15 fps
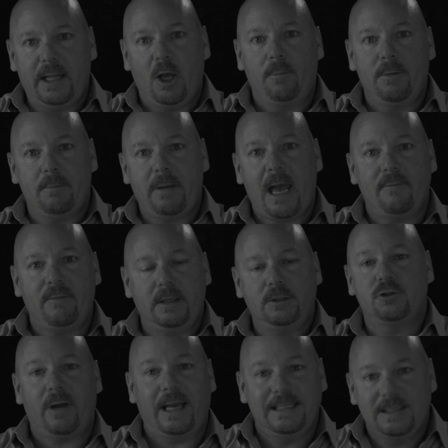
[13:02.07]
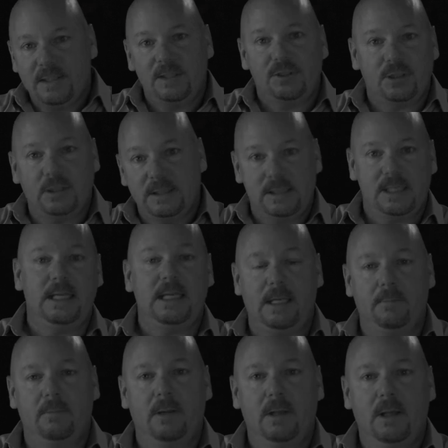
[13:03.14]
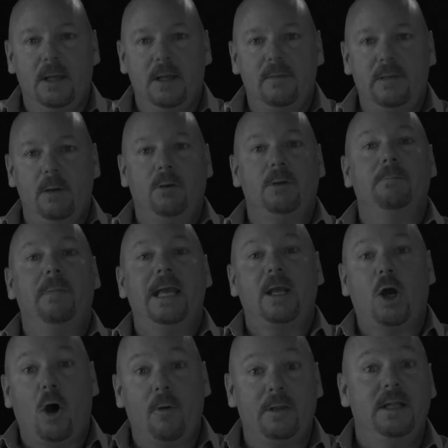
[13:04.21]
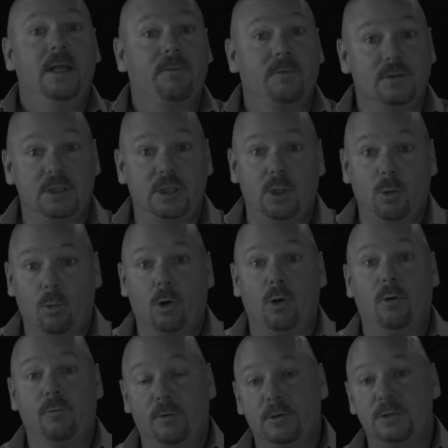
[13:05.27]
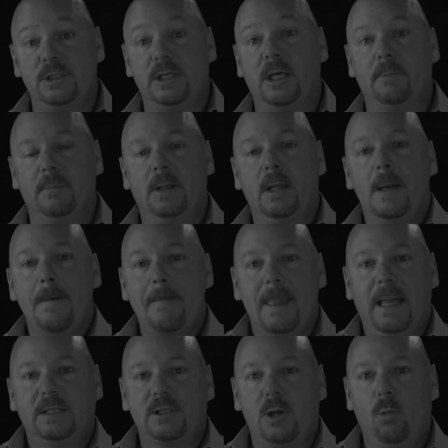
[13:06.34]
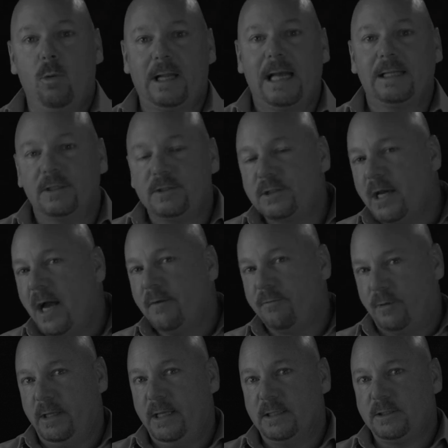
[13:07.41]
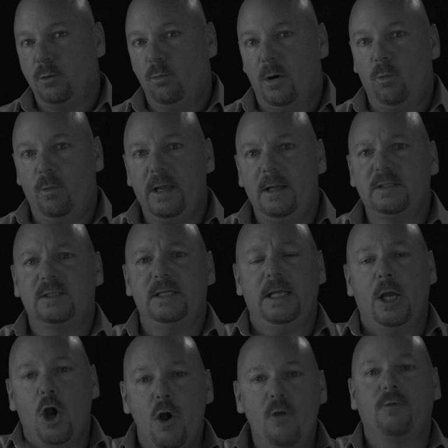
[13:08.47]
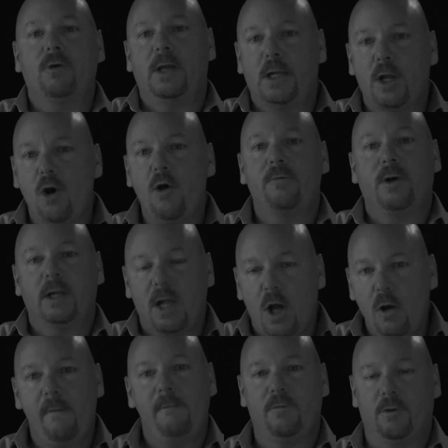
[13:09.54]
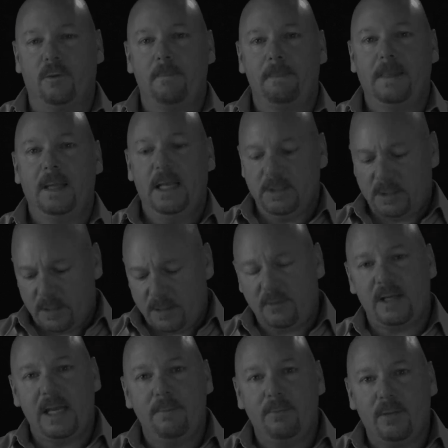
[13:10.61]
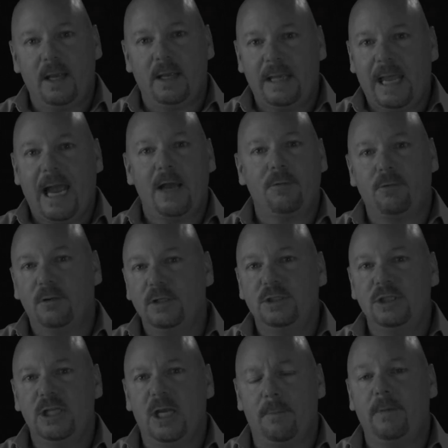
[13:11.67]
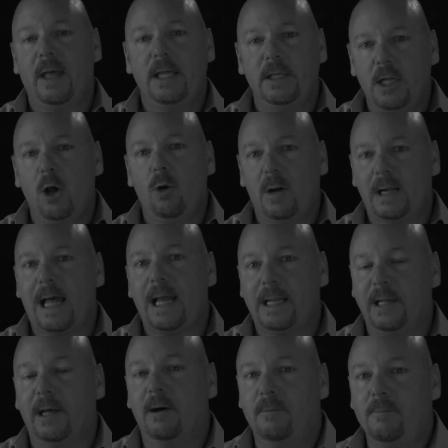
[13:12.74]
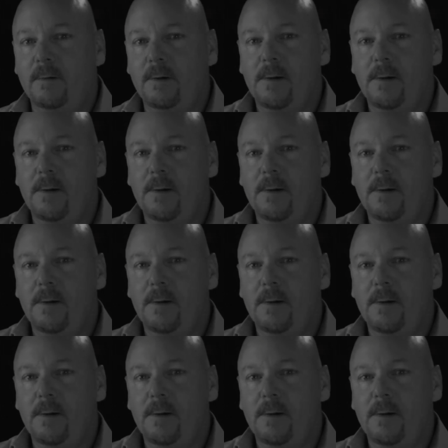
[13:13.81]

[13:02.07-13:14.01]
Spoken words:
that helped them have a transition team that would make all the difference in the world for Jim. And so what I discovered is, and what we see over and over and over, is that the same thing, Catherine and Jim, they know what I know,